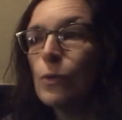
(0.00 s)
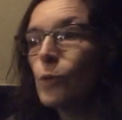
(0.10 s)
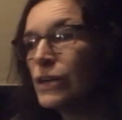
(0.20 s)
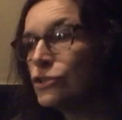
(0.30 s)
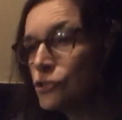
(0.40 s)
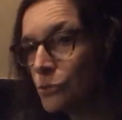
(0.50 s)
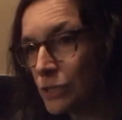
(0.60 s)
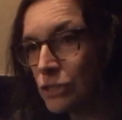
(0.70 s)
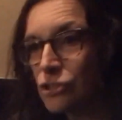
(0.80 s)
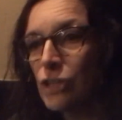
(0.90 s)
When did you
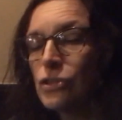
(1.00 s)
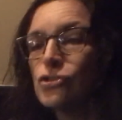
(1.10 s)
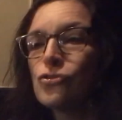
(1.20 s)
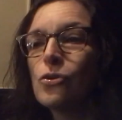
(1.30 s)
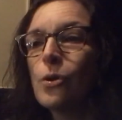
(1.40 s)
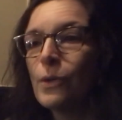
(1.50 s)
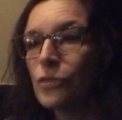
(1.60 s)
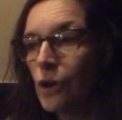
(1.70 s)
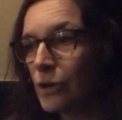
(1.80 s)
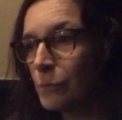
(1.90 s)
think she had the stroke? We
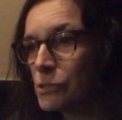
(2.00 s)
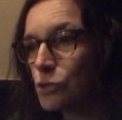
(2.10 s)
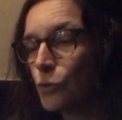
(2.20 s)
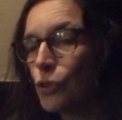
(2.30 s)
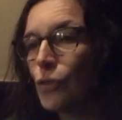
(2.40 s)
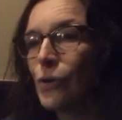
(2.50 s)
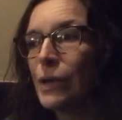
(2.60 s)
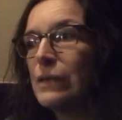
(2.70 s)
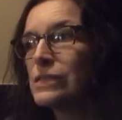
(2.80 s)
thought it was 3.30,